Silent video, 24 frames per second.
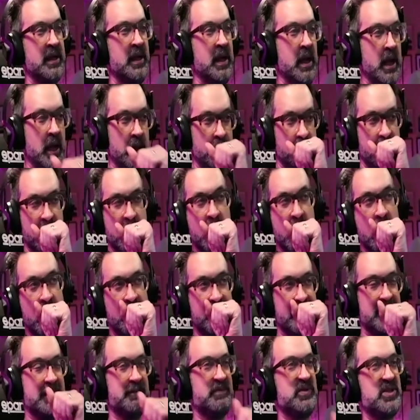
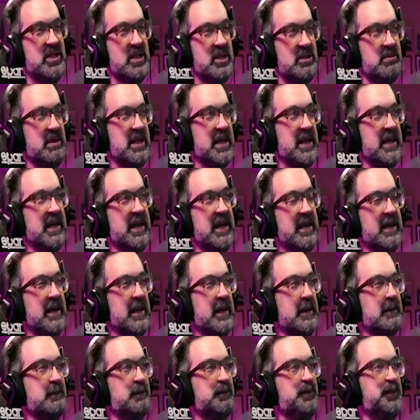excuse me. And,
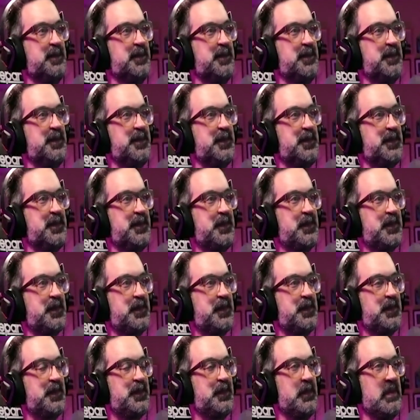um,
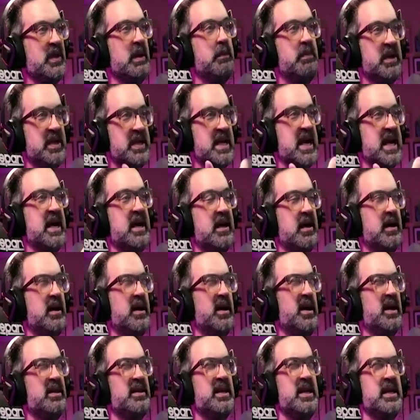but yeah, uh,
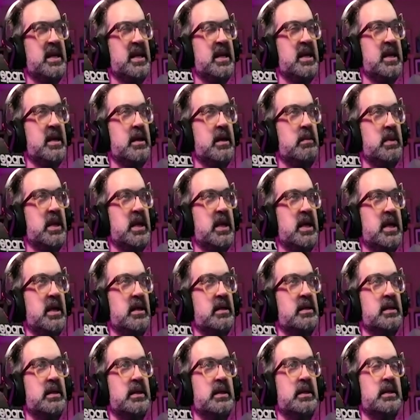I think him, and then
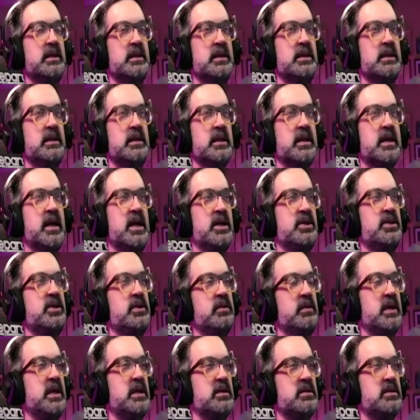gosh, who
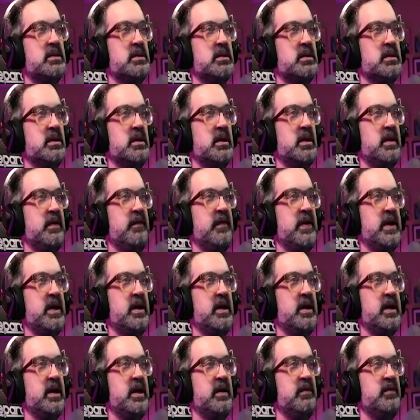else? Uh, I've, ha- I
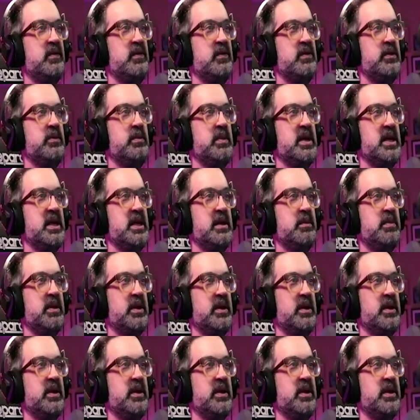have so many, but,